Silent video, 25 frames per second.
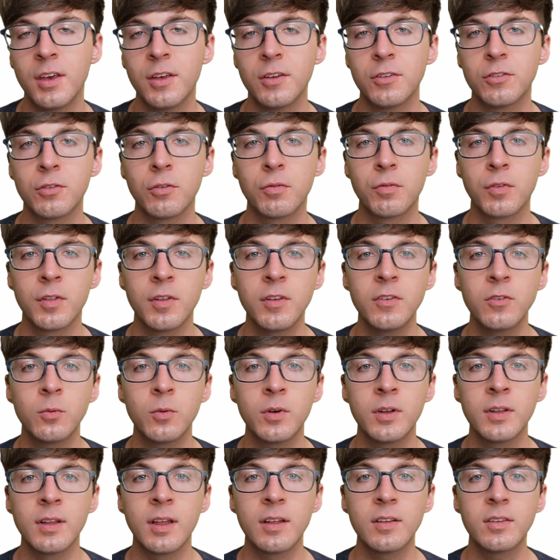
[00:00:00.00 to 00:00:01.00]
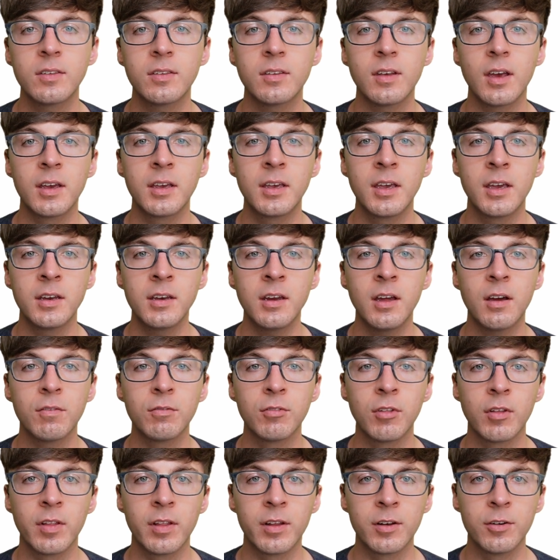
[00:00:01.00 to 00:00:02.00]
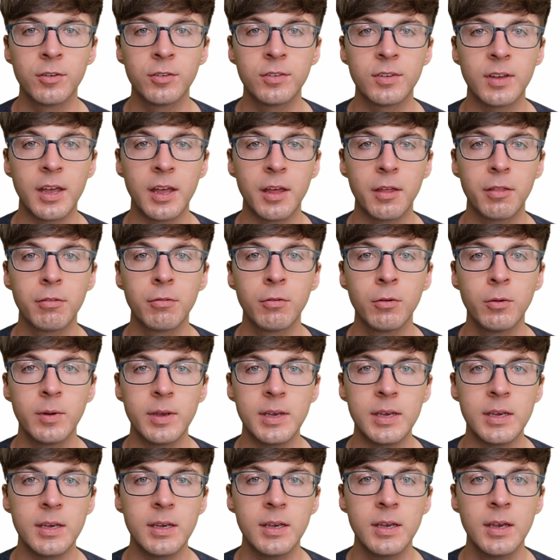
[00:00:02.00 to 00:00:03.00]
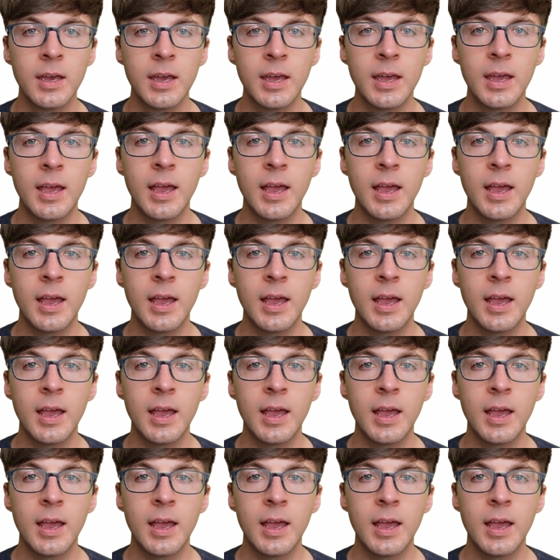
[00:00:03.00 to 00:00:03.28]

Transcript: So for this one, let's again have the letters A through E,